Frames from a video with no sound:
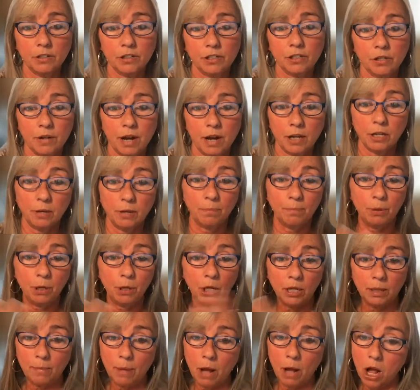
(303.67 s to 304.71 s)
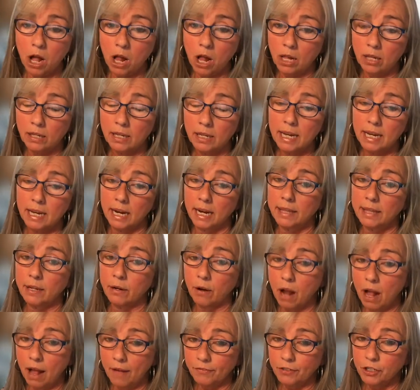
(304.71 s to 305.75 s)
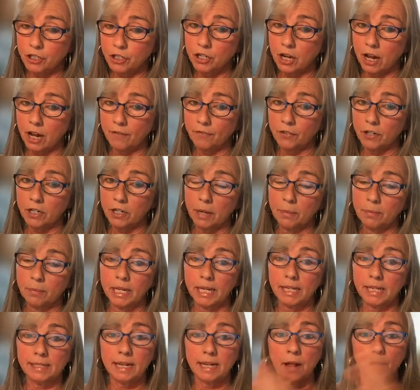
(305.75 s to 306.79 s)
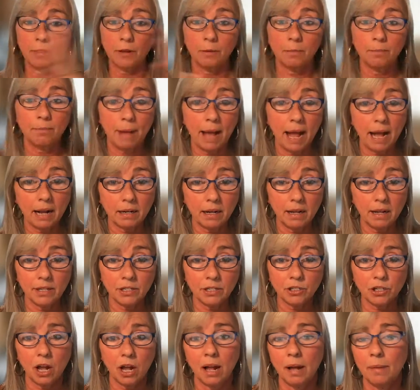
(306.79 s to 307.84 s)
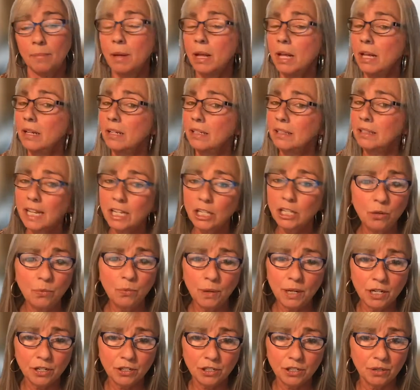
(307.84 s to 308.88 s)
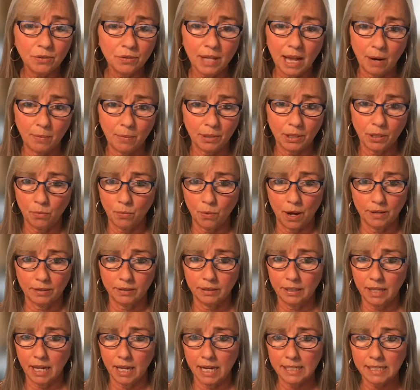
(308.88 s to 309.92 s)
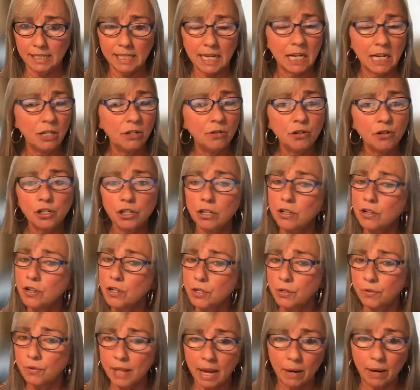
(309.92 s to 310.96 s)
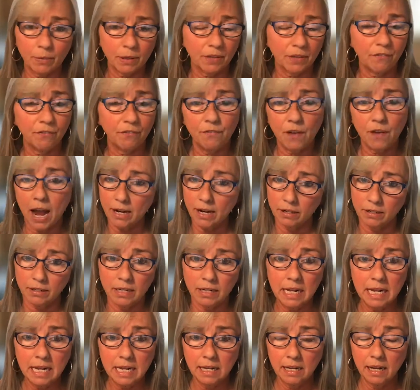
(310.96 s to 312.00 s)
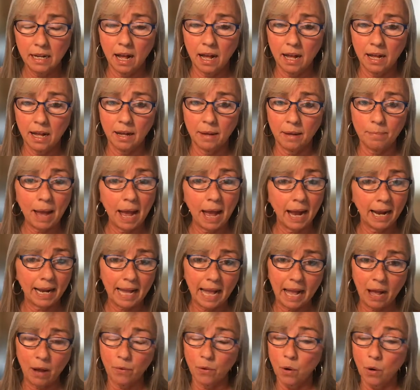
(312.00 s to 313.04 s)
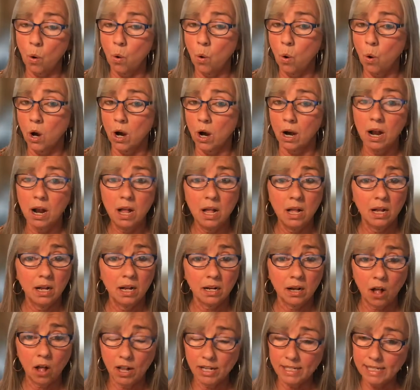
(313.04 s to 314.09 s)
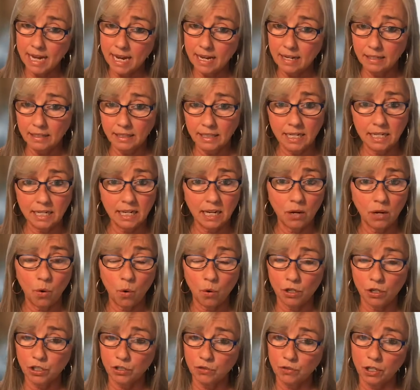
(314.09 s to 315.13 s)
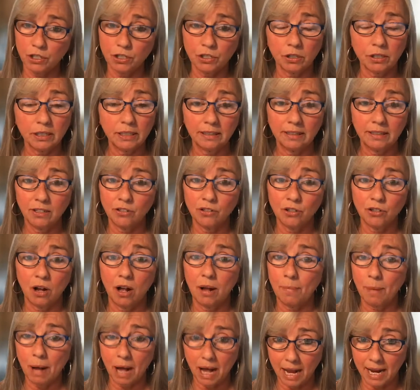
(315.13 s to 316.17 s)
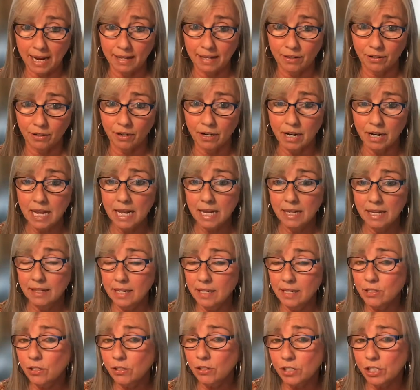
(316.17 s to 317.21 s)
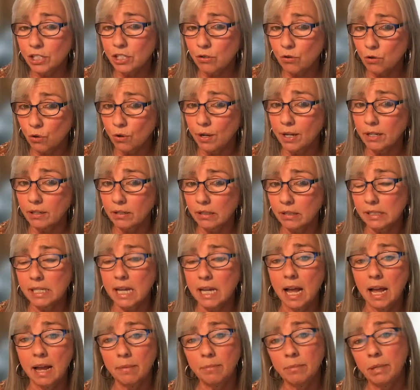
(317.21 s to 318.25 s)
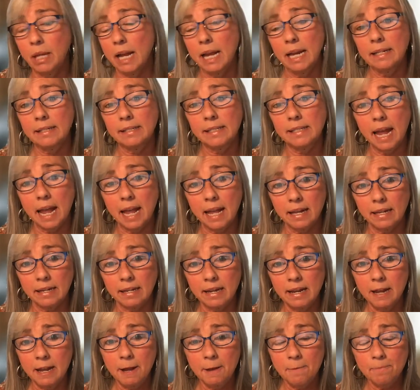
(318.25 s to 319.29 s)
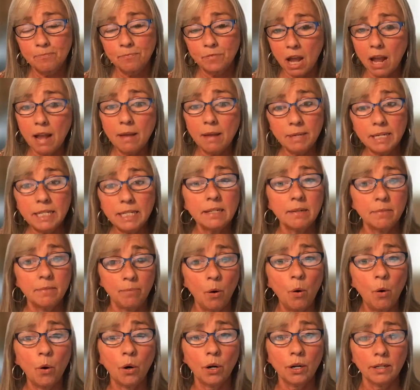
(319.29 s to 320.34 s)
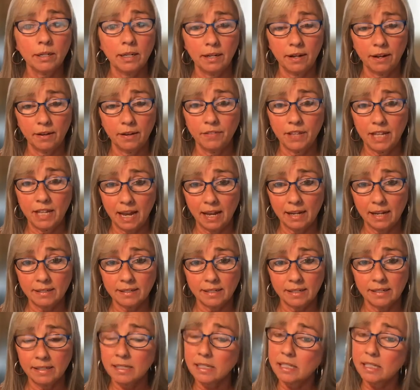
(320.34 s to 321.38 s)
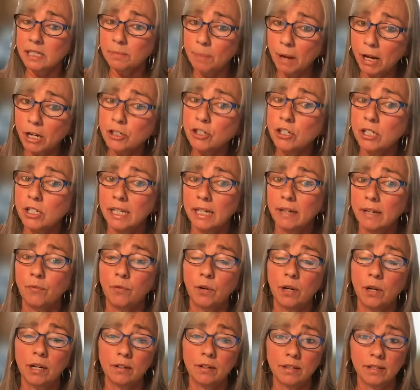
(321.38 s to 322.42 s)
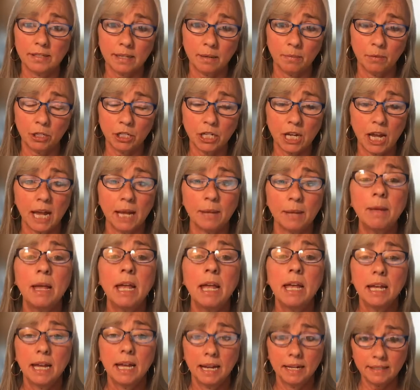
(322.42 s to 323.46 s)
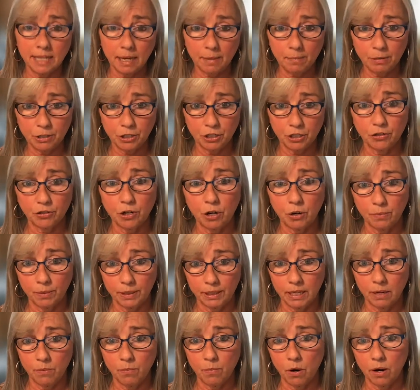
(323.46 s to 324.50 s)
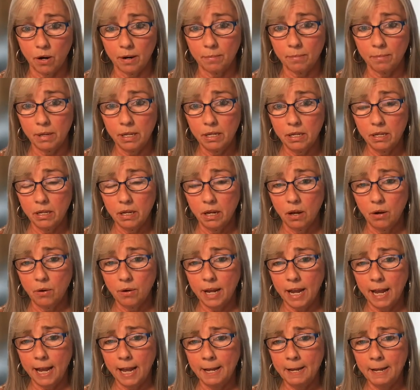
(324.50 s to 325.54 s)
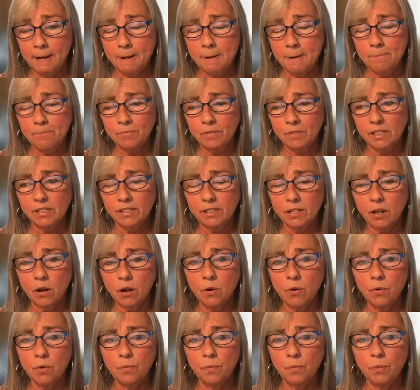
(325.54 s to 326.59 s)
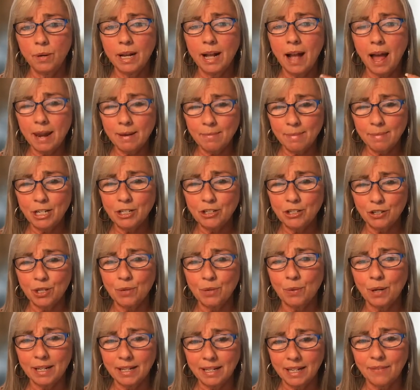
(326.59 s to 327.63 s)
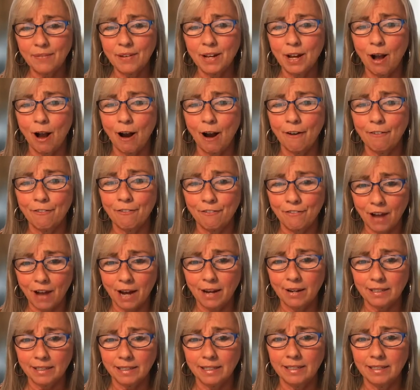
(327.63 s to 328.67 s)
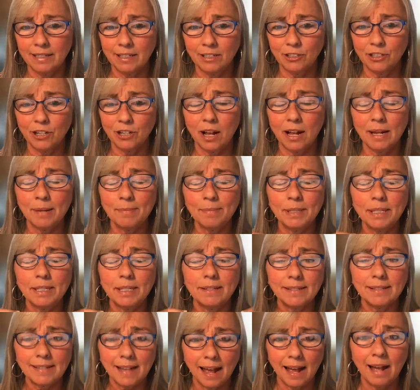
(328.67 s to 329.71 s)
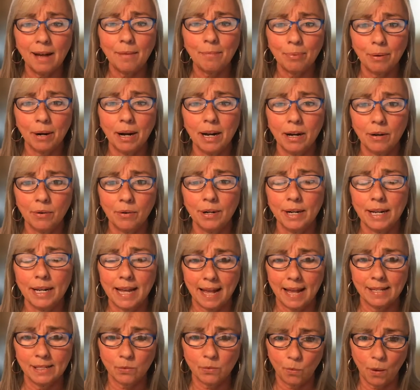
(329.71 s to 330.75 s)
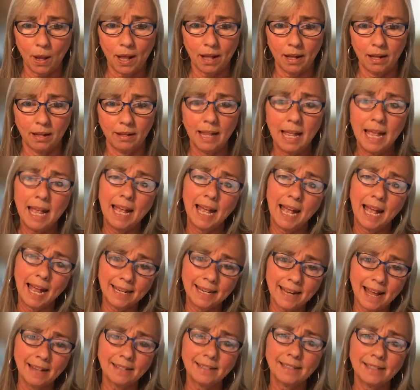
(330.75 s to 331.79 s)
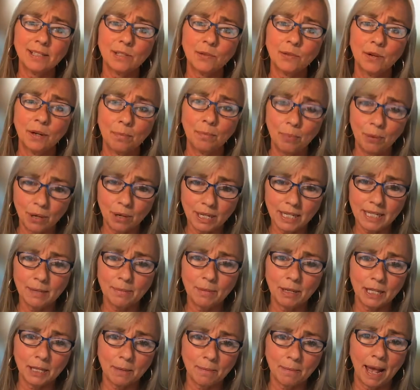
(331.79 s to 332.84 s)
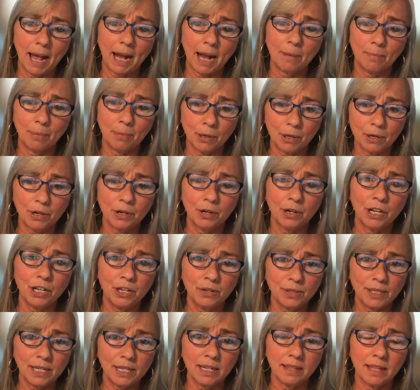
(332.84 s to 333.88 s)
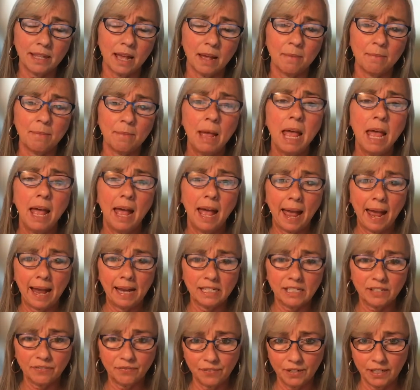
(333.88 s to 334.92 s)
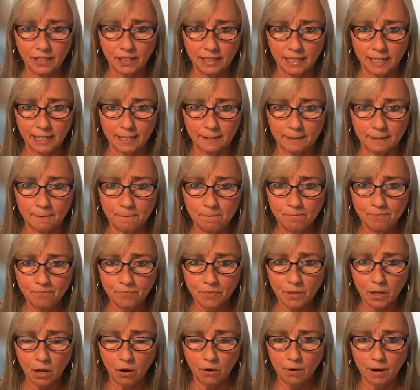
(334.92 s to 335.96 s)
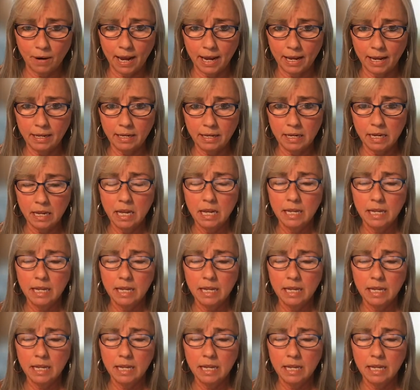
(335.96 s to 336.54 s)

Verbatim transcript: So now you pull them all and they're off the job for a couple days. Now they're back on the job. Like you wouldn't do that with a water loss, and you shouldn't do that with a fire uh, pack out or content cleaning or structure cleaning job either. These are still critical timelines. And time is important and of the essence, especially if we're in the summertime and temperatures are really warm. Okay. So we got to make sure that we're giving our fire cleaning jobs top priority as well, and not just sort of putting them on the back burner and using them as fill in. All right.